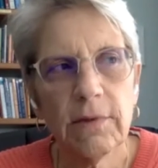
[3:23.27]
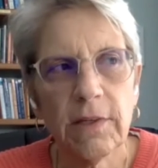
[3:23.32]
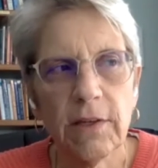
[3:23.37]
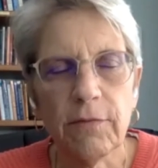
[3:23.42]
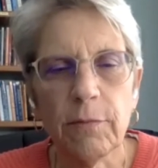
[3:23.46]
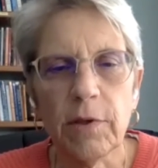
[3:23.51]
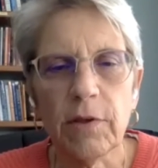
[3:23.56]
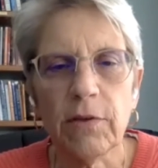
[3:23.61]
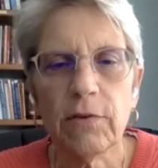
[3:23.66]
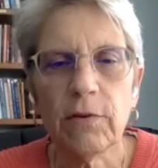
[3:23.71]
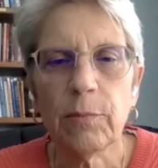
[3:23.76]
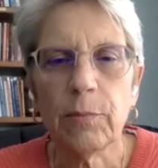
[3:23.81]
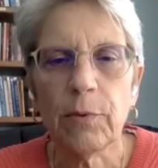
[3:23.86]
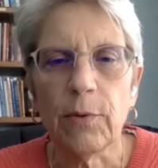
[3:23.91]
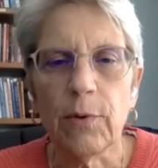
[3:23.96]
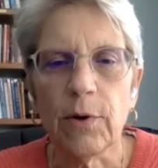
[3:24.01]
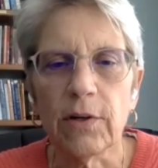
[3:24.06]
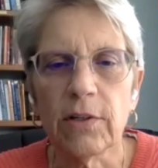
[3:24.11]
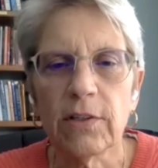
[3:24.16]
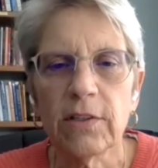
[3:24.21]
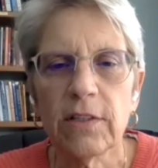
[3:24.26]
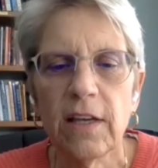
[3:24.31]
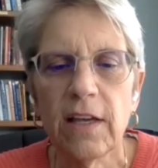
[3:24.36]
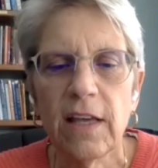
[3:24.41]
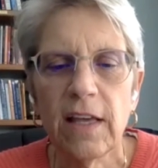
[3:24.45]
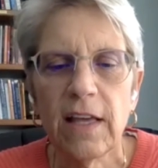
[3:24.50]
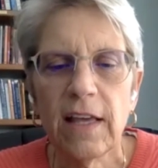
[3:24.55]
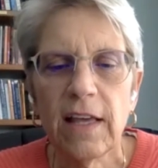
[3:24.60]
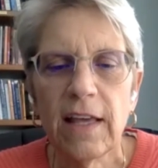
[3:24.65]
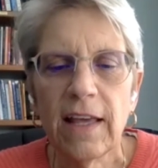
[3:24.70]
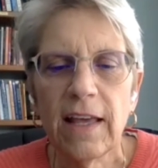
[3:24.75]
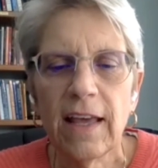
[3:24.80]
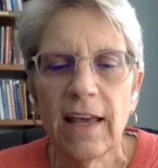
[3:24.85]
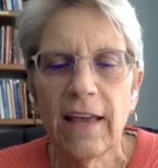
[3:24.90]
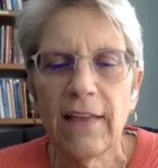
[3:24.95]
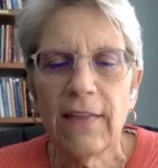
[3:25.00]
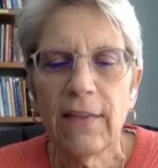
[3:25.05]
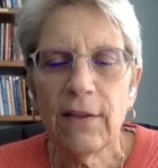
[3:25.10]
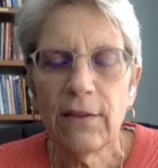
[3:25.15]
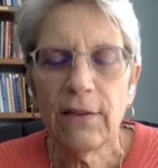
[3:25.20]
give me support.
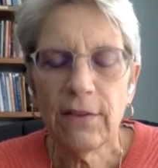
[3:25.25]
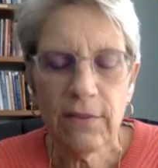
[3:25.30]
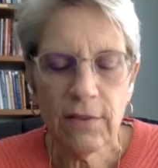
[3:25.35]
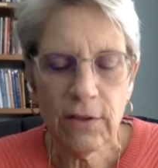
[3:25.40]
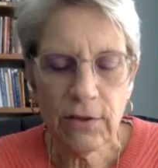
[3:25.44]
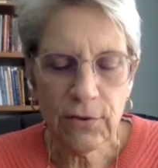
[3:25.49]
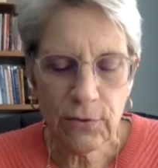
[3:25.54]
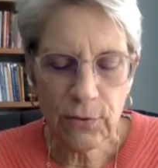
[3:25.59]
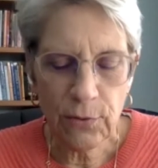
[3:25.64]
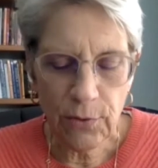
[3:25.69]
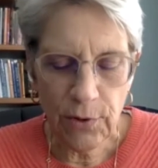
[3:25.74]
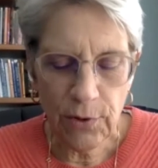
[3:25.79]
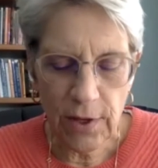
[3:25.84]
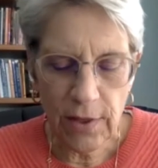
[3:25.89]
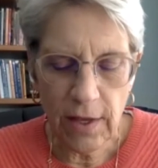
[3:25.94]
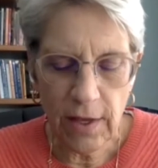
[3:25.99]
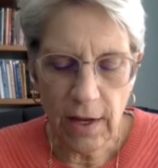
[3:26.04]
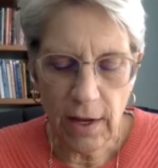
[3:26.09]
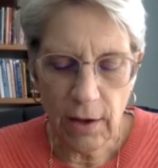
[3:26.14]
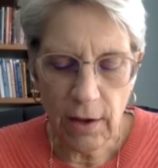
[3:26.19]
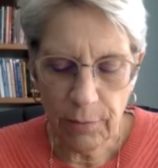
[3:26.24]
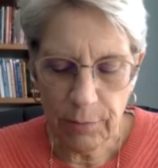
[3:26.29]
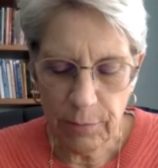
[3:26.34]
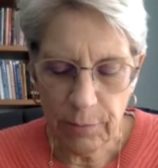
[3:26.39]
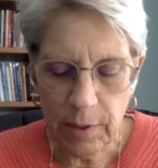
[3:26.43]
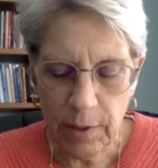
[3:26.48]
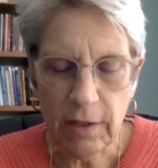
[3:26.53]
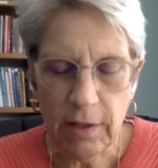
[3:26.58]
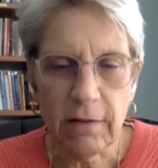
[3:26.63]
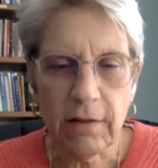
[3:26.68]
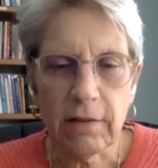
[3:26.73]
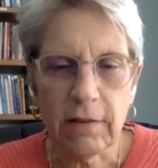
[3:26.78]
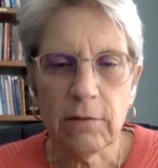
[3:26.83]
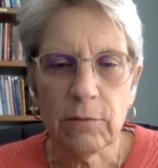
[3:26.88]
And the story that helped me